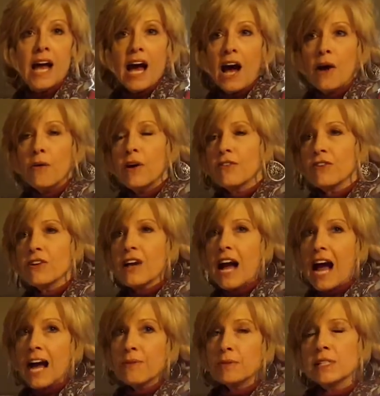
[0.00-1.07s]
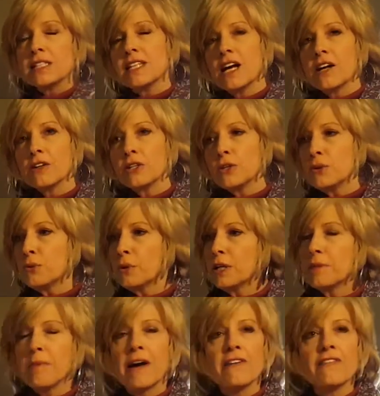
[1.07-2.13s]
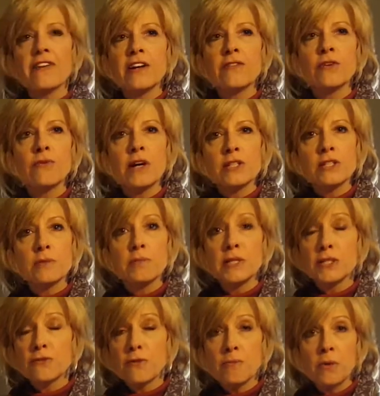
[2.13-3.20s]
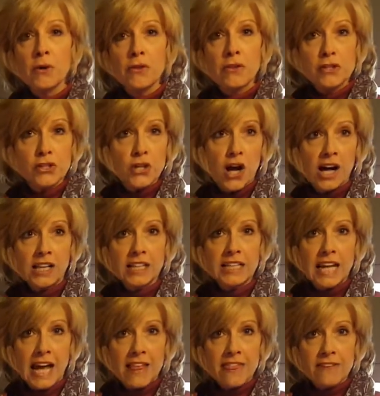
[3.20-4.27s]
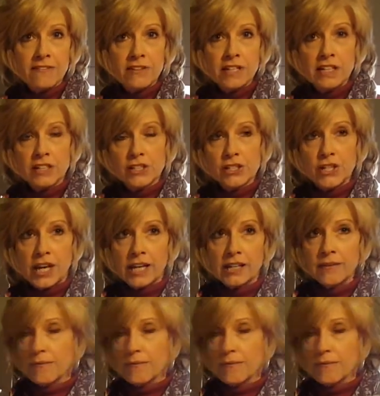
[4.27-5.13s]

However, I'm going to tell you one of my favorite recipes for both the chocolate and the vanilla shake.